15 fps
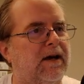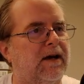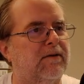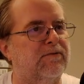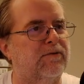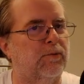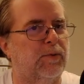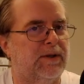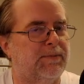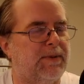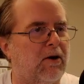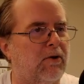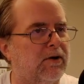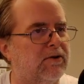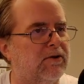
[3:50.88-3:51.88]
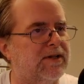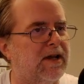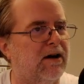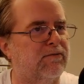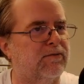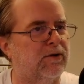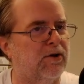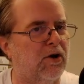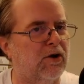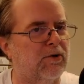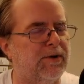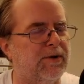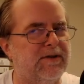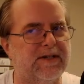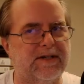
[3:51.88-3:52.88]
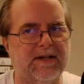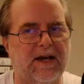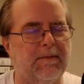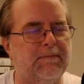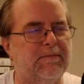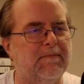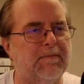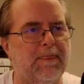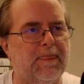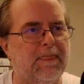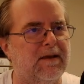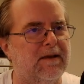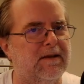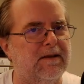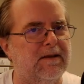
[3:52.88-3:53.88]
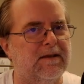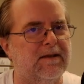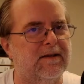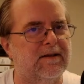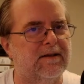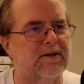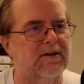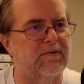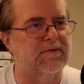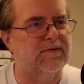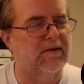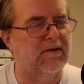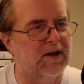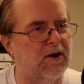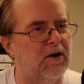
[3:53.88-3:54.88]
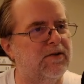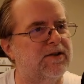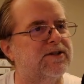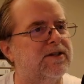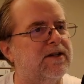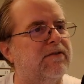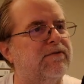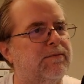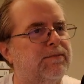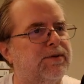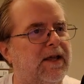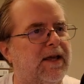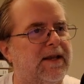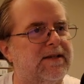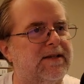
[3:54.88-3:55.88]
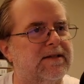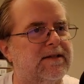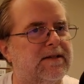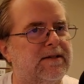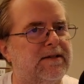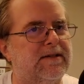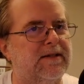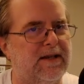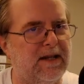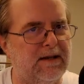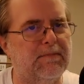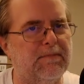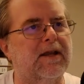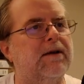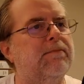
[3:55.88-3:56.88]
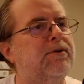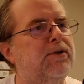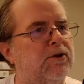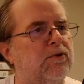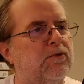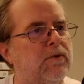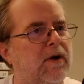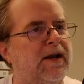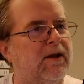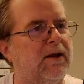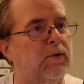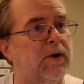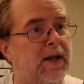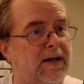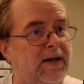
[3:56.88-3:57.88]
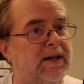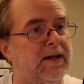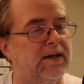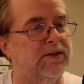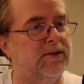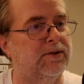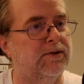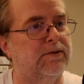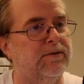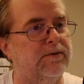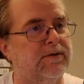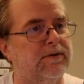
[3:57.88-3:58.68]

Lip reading: for when the power goes out for longer periods of time. So I've got all this stuff in place to keep my computer running when I need it to.